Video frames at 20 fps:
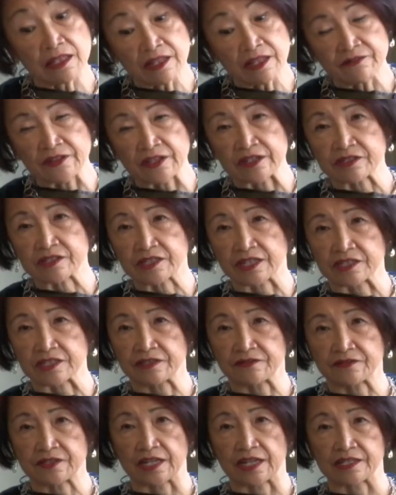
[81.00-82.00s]
career
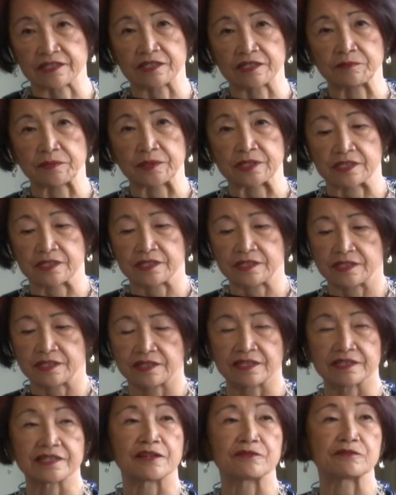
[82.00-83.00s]
opportunities in
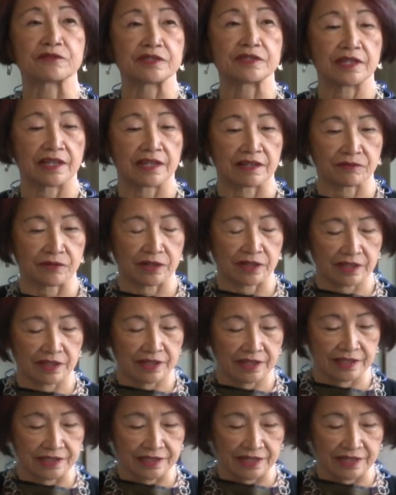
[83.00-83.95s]
academia, government, and